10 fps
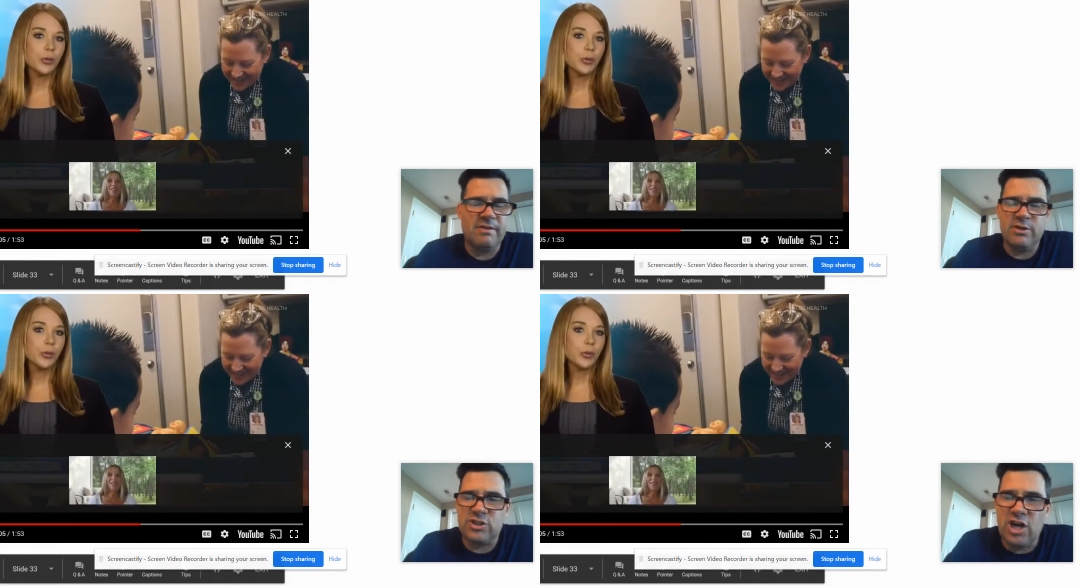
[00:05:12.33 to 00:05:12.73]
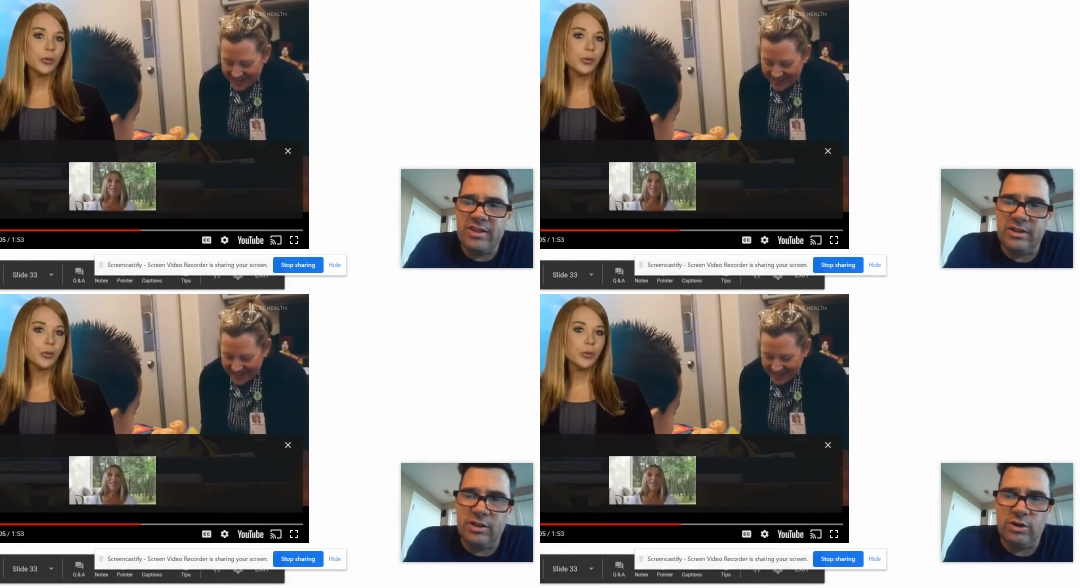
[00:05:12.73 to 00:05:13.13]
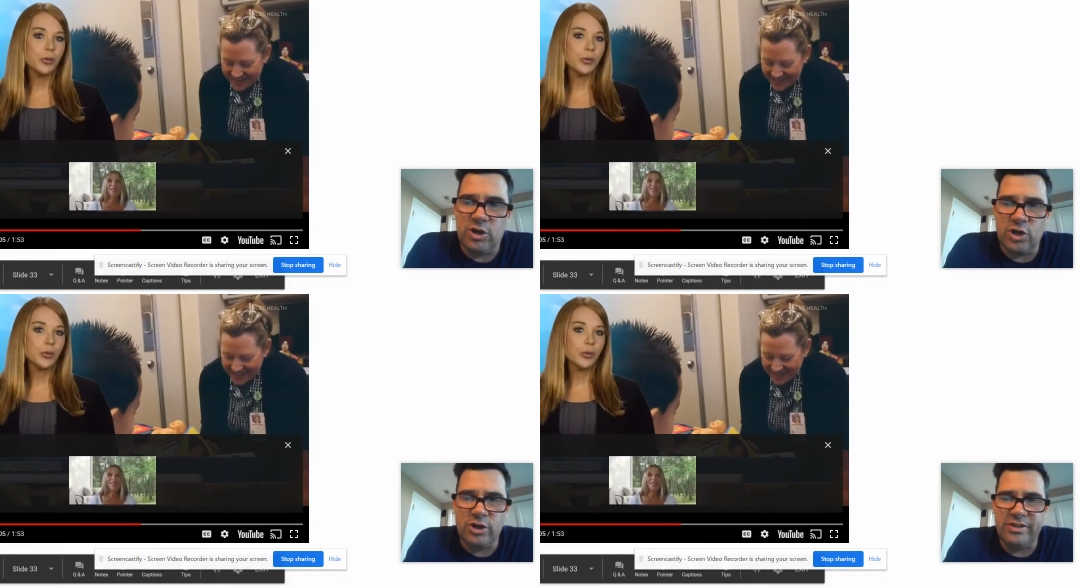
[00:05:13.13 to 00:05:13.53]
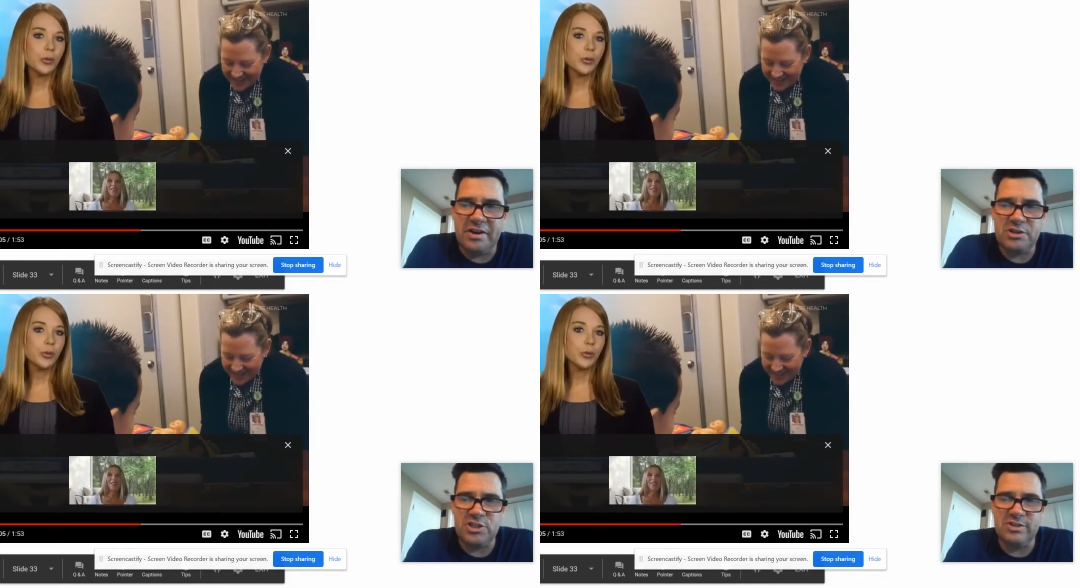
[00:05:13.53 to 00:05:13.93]
Speaker 1: If you saw the little girl
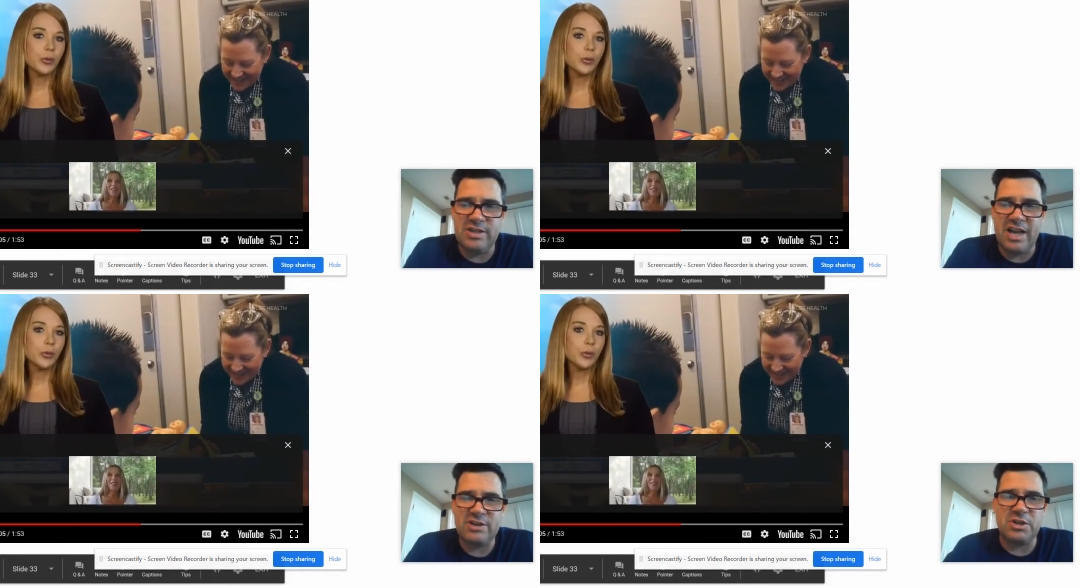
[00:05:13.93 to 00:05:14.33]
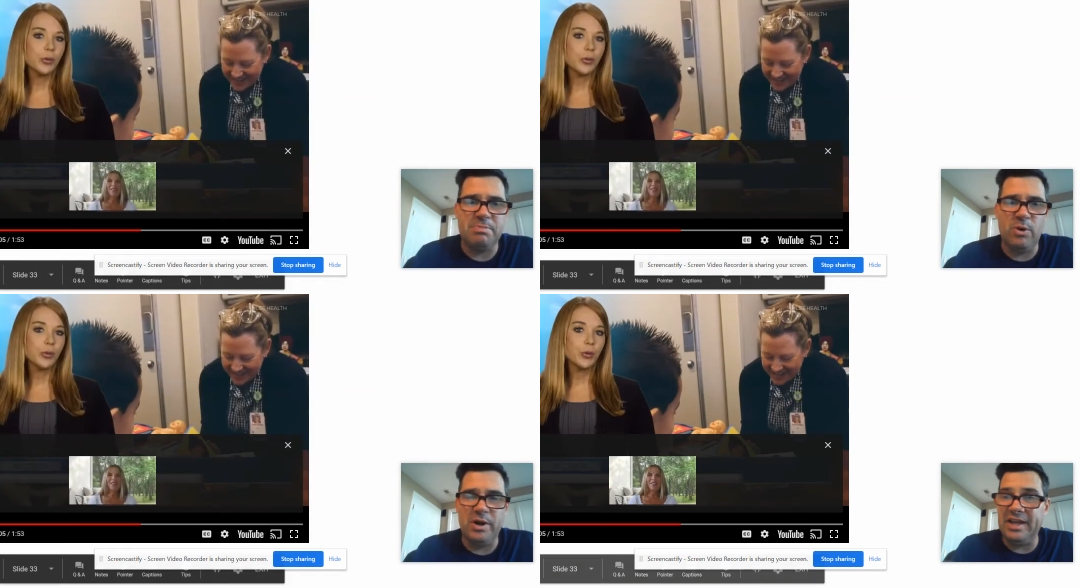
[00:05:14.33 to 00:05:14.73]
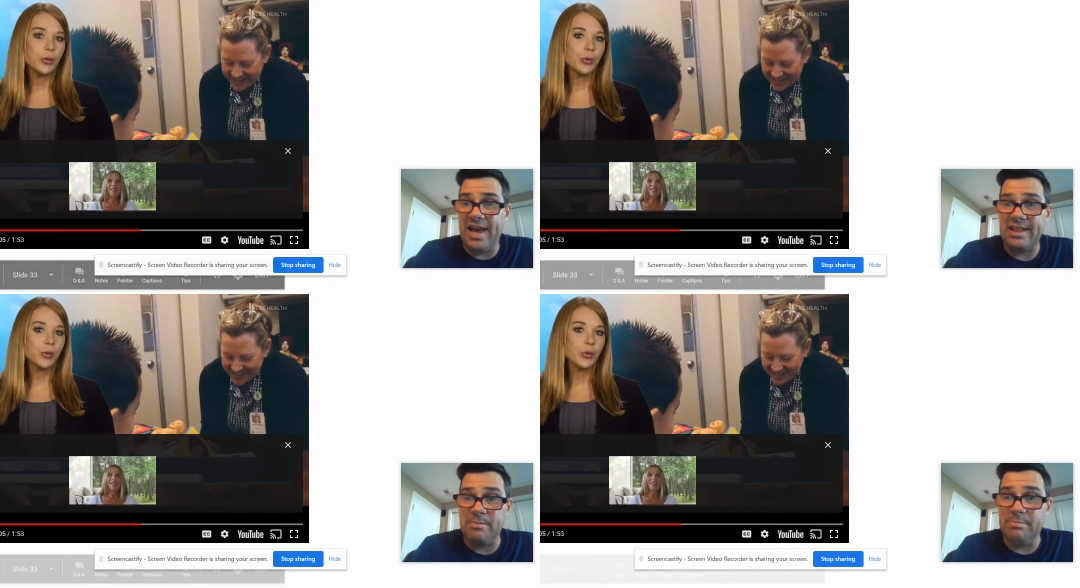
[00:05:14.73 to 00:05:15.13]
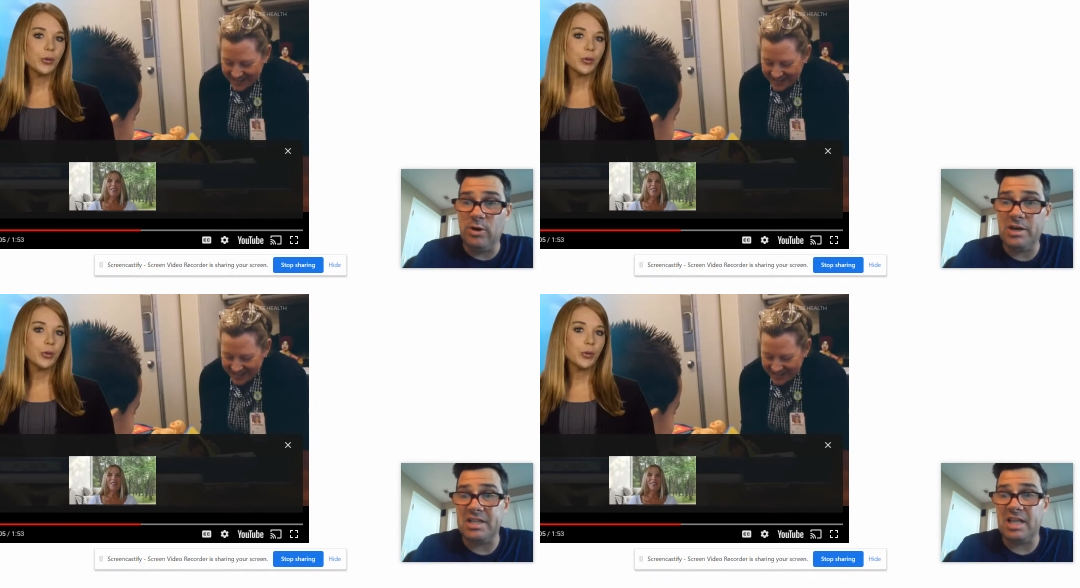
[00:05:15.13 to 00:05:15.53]
there, she was actually pointing at the
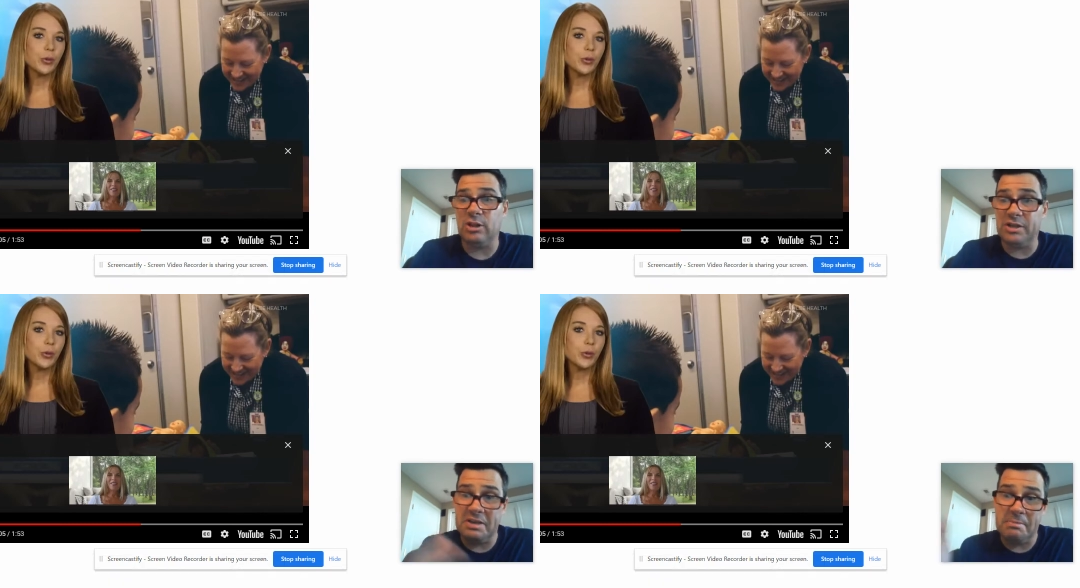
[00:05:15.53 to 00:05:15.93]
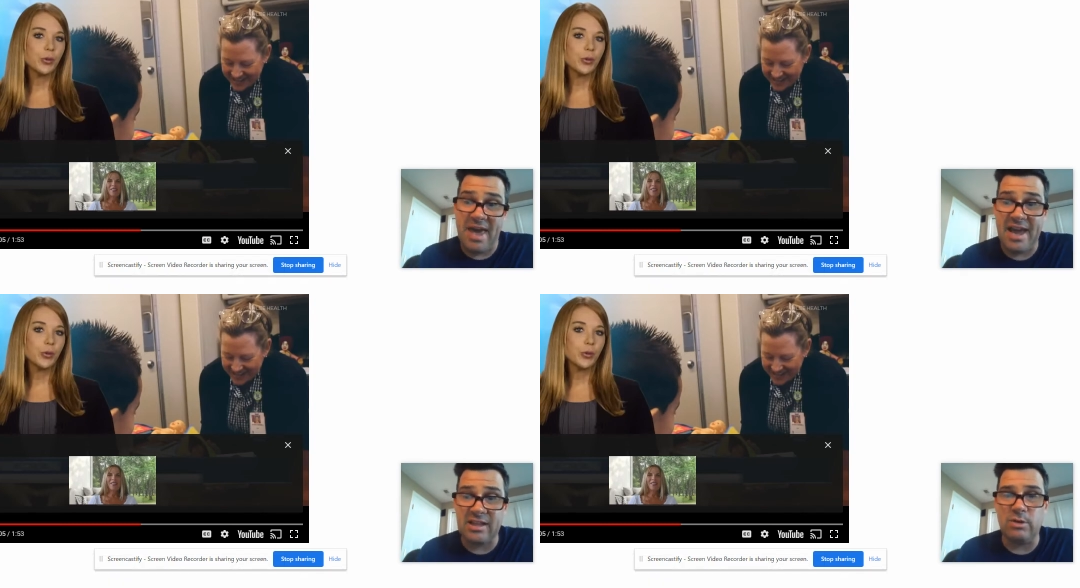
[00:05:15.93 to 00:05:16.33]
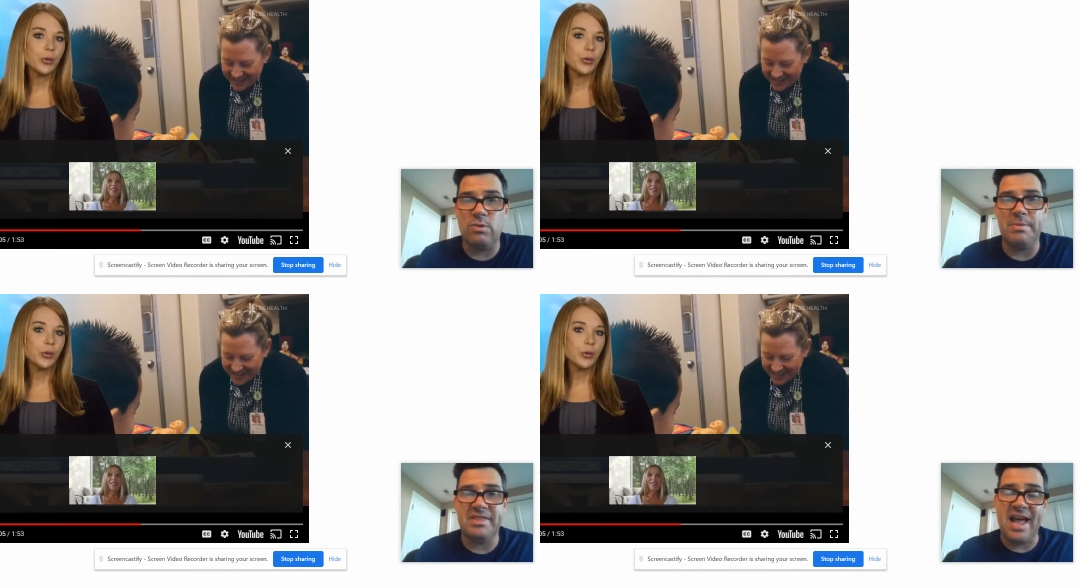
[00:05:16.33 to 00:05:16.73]
book and then looking back at the woman.